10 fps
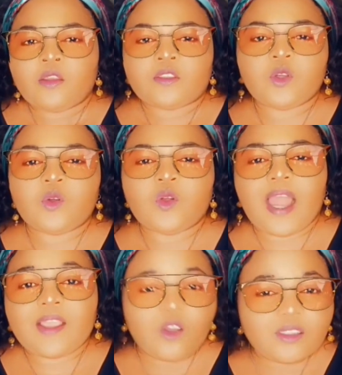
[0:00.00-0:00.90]
So
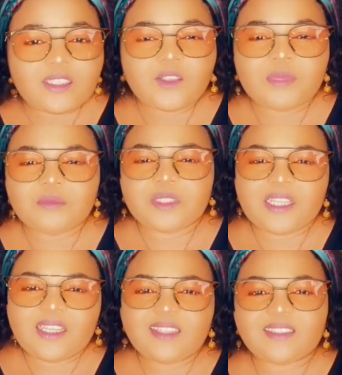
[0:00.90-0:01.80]
I called the number
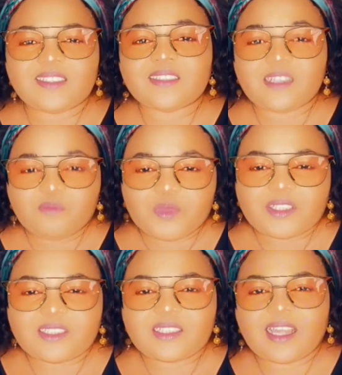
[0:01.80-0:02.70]
immediately. The children
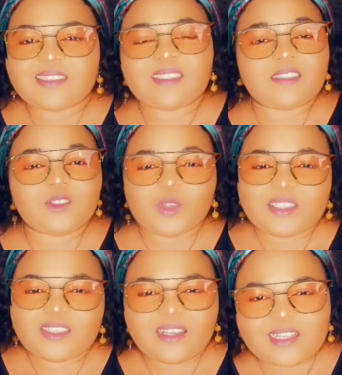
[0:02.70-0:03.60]
picked and said she
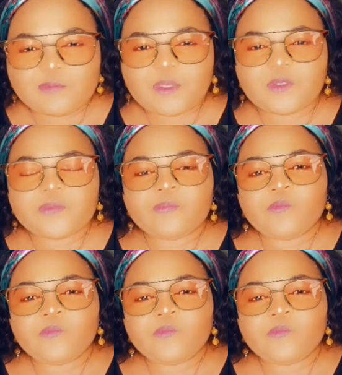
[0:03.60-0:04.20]
was in the hospital.